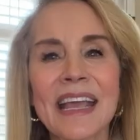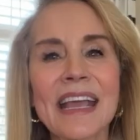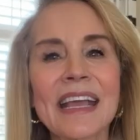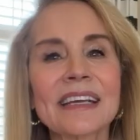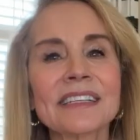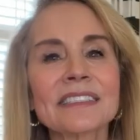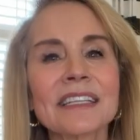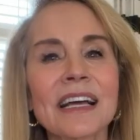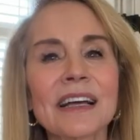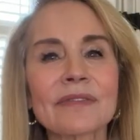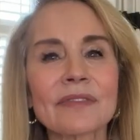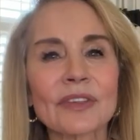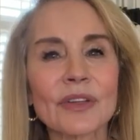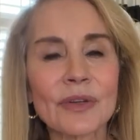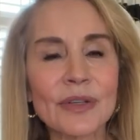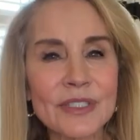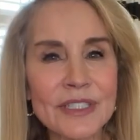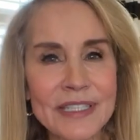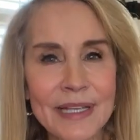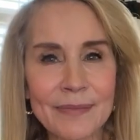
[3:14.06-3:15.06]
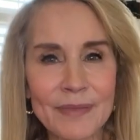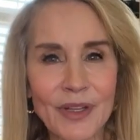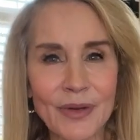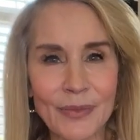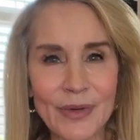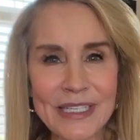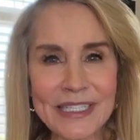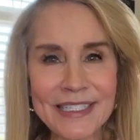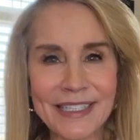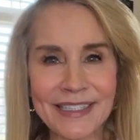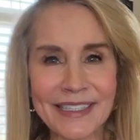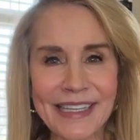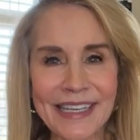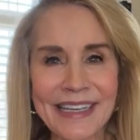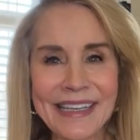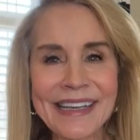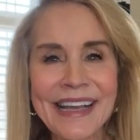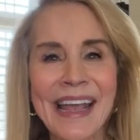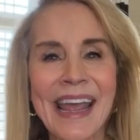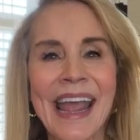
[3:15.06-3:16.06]
And I've learned something
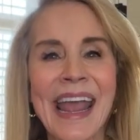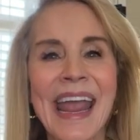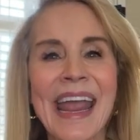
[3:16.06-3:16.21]
recently,